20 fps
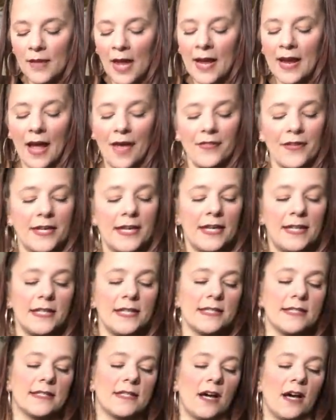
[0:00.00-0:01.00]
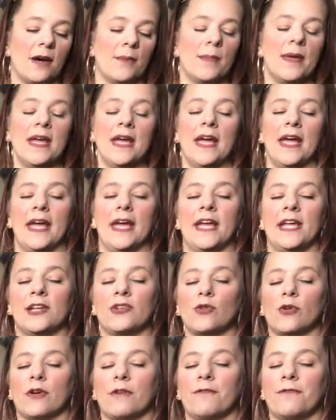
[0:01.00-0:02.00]
I got the kitties some
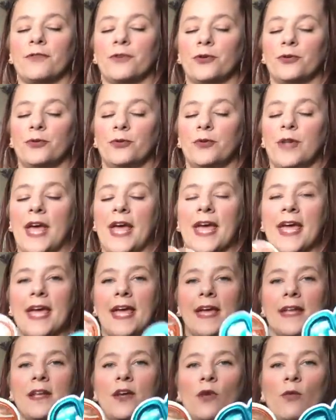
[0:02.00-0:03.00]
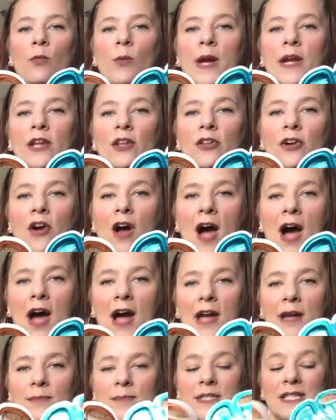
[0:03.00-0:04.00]
indoor food and regular
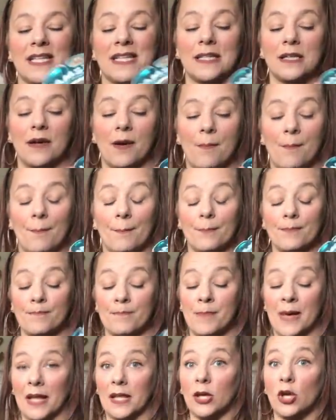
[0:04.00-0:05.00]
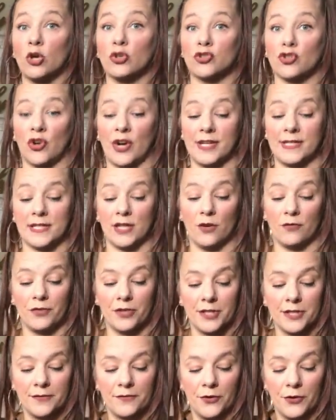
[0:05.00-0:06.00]
Iams. Bella goes crazy over
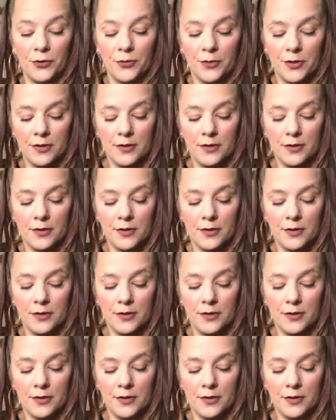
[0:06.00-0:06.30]
this food.